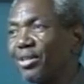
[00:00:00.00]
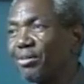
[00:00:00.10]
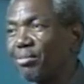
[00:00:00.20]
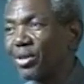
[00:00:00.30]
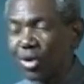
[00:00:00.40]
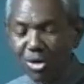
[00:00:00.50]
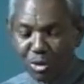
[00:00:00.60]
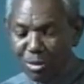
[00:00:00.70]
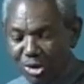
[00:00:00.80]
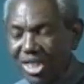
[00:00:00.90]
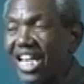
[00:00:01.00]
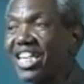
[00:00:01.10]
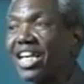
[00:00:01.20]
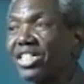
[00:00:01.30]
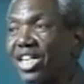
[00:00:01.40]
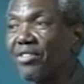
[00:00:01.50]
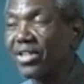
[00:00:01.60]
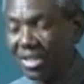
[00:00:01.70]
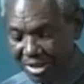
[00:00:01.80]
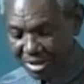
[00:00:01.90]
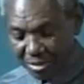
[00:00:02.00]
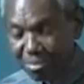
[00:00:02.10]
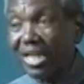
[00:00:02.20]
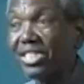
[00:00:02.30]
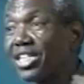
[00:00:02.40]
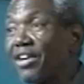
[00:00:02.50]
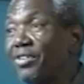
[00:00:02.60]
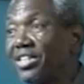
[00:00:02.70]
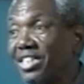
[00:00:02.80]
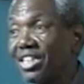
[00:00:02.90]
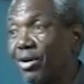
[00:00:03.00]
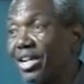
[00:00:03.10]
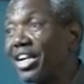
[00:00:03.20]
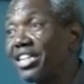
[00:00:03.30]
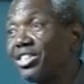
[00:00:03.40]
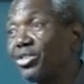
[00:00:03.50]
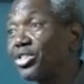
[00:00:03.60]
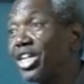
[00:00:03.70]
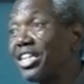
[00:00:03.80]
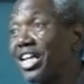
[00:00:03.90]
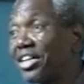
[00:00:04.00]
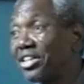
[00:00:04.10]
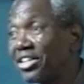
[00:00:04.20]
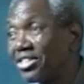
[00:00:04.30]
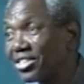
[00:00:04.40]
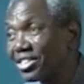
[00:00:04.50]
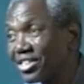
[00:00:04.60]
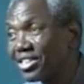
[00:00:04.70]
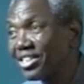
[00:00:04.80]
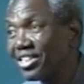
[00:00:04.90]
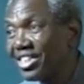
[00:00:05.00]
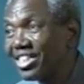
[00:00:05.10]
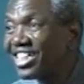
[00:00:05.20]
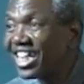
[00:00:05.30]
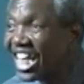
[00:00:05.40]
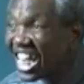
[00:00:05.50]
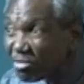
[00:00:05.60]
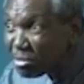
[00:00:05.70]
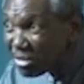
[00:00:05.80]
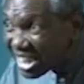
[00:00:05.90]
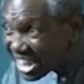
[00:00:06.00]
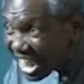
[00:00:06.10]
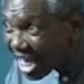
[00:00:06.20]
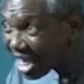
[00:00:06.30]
Because we must end at 7. By 7, they were ready to share their grace. They left me there.